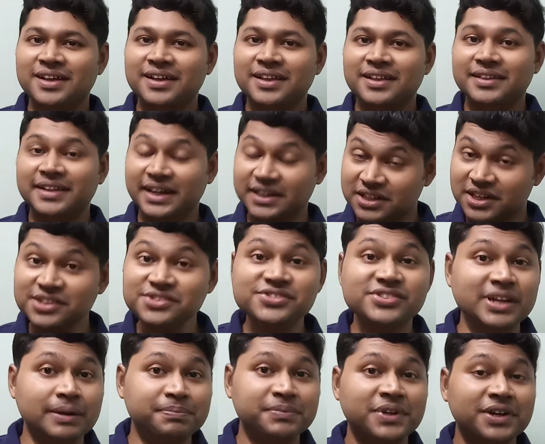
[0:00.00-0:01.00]
That
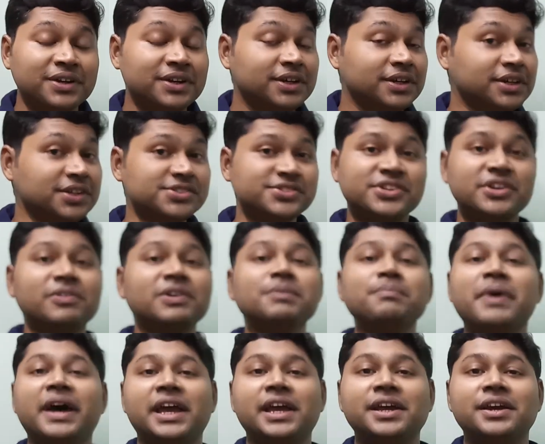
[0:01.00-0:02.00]
concept is given
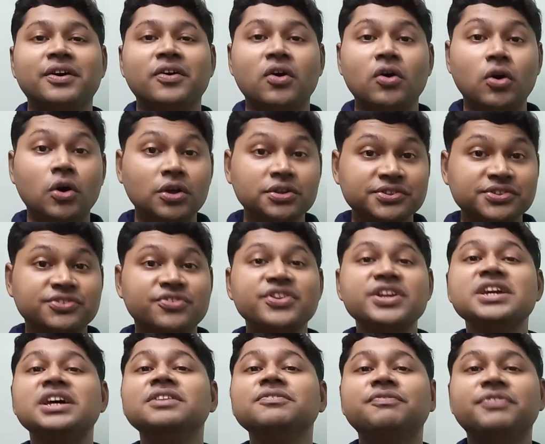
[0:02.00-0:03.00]
by
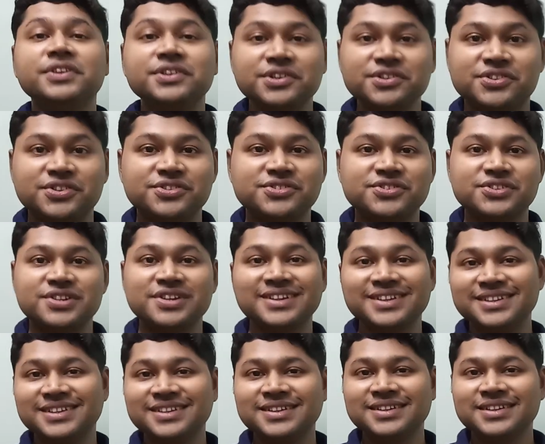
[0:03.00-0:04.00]
Austrian physicist
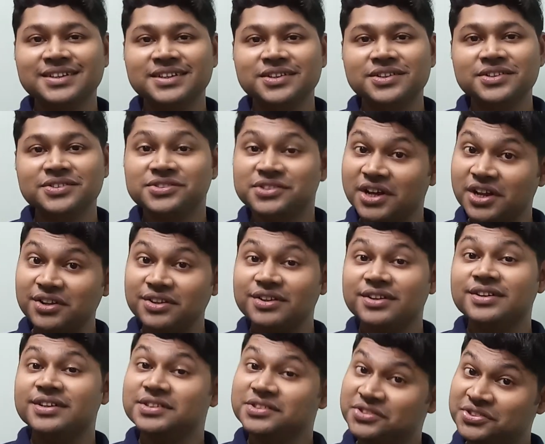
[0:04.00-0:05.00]

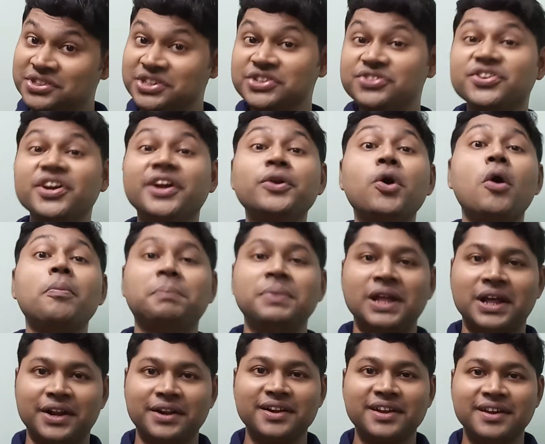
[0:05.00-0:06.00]
Sir C.J.
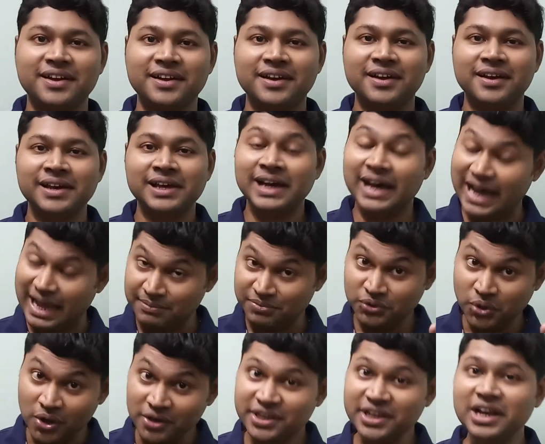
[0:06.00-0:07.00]
Doppler. I am
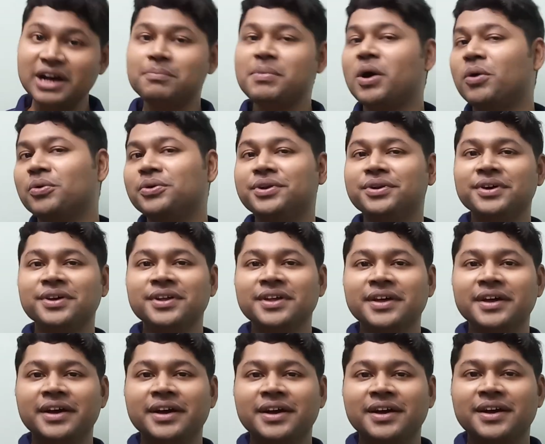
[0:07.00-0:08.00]
talking about
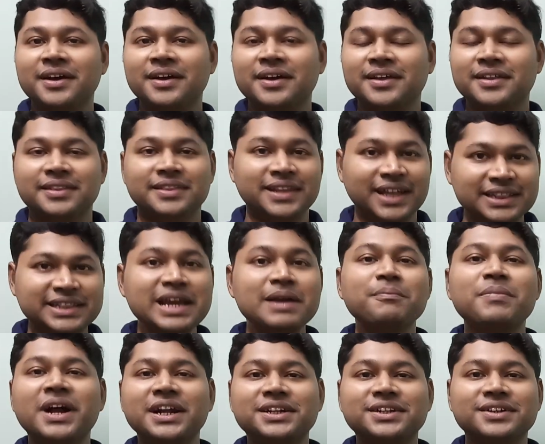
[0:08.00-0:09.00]
nothing
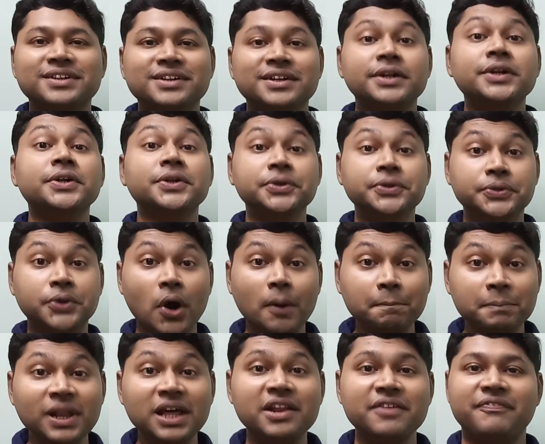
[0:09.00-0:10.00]
but
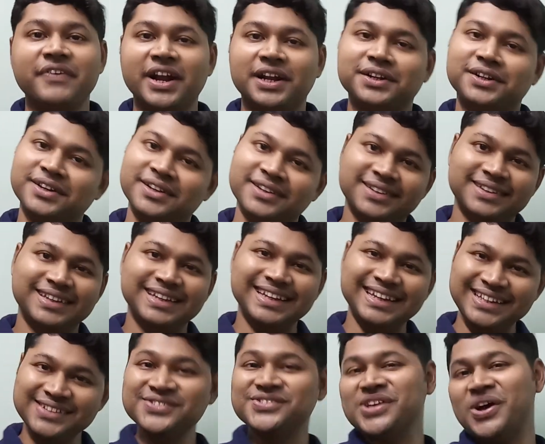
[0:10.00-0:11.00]
Doppler effect
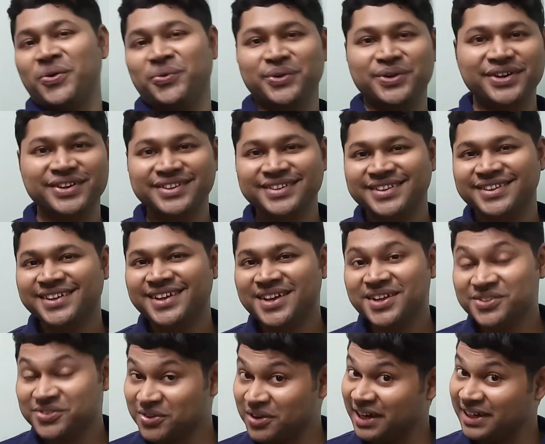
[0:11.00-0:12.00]
in sound.
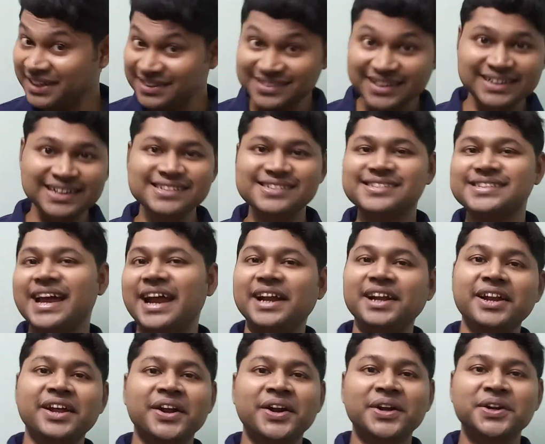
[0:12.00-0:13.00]
So let us
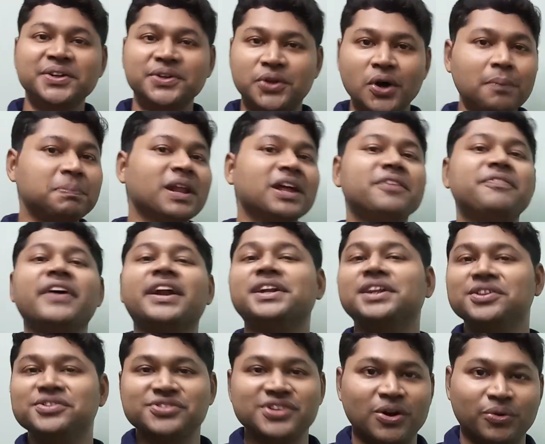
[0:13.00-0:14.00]
understand Doppler effect
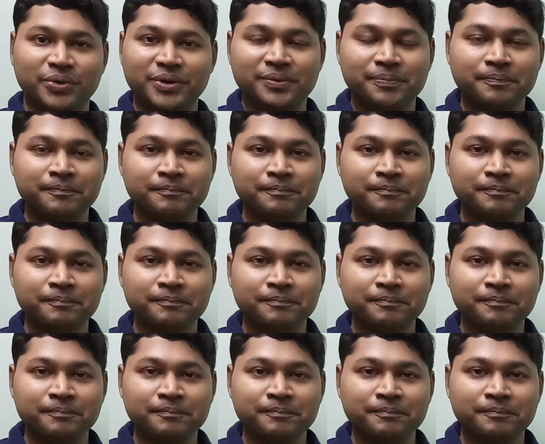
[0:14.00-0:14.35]
in sound.